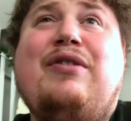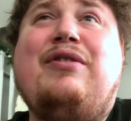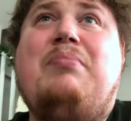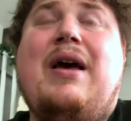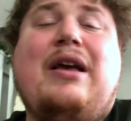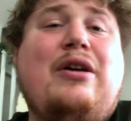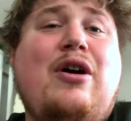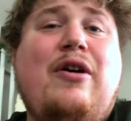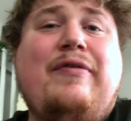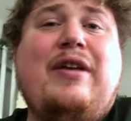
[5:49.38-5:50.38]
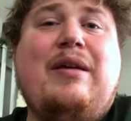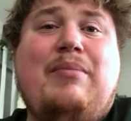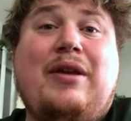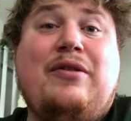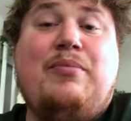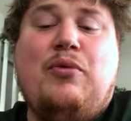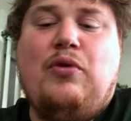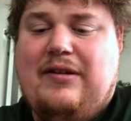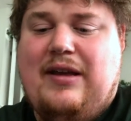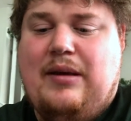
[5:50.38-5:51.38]
only a bag of coffee. It means
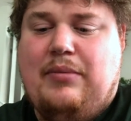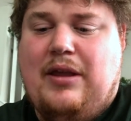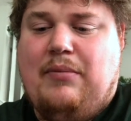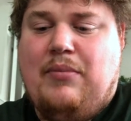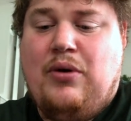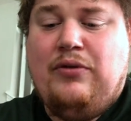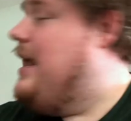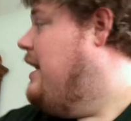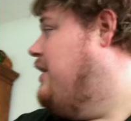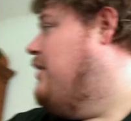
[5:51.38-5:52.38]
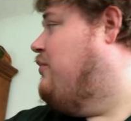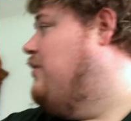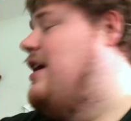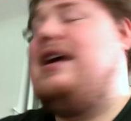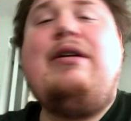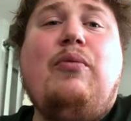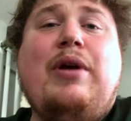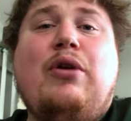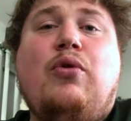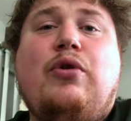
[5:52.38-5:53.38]
more to him than most. And yesterday,
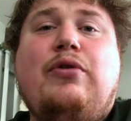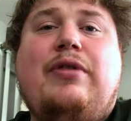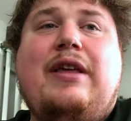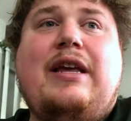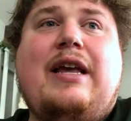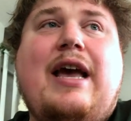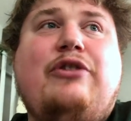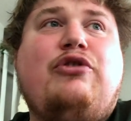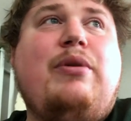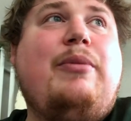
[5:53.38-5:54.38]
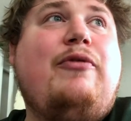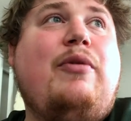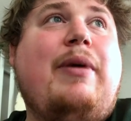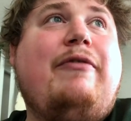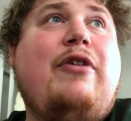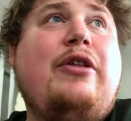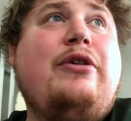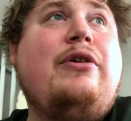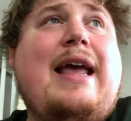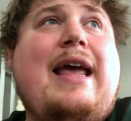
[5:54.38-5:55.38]
we ordered the hedge trimmer for my
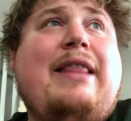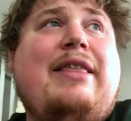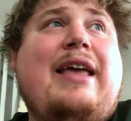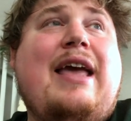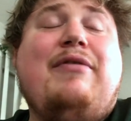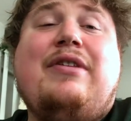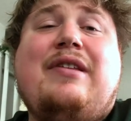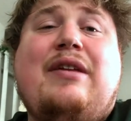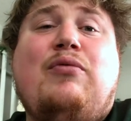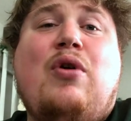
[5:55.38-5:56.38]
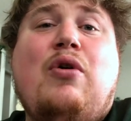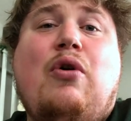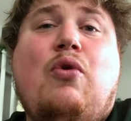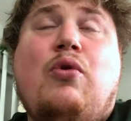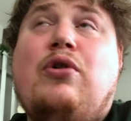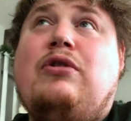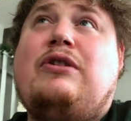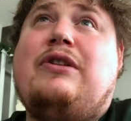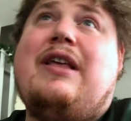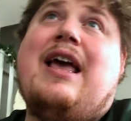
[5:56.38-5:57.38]
father, and they gave us the wrong order,
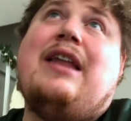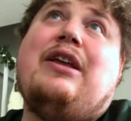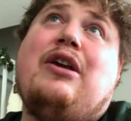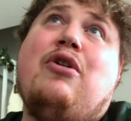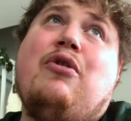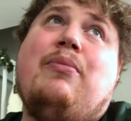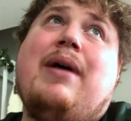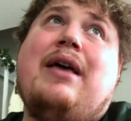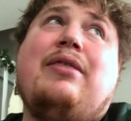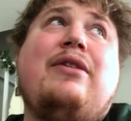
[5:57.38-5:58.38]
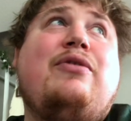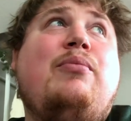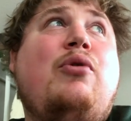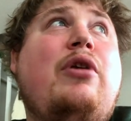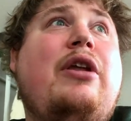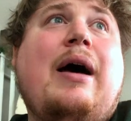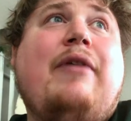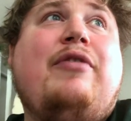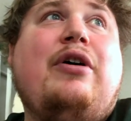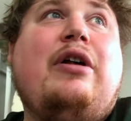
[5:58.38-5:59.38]
so they had to go back this morning. I
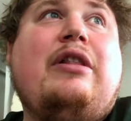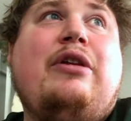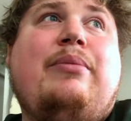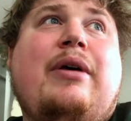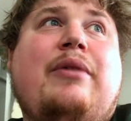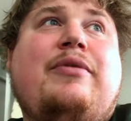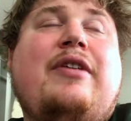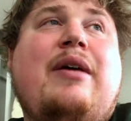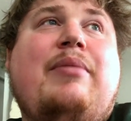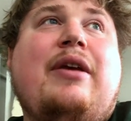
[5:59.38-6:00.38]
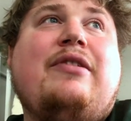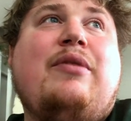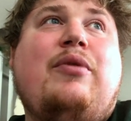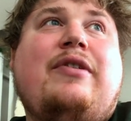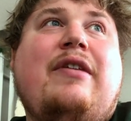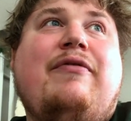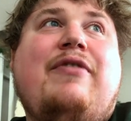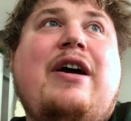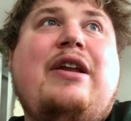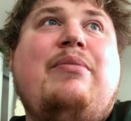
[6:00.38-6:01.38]
felt a little bit upset because I wasn't
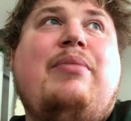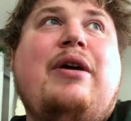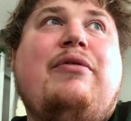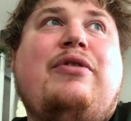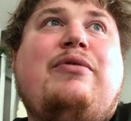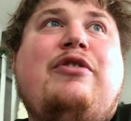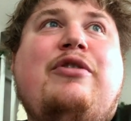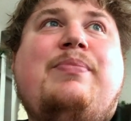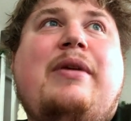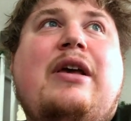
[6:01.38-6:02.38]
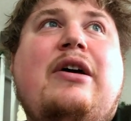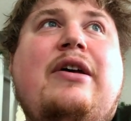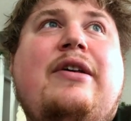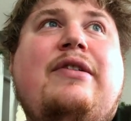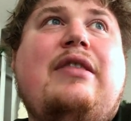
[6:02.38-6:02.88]
invited, but it was just because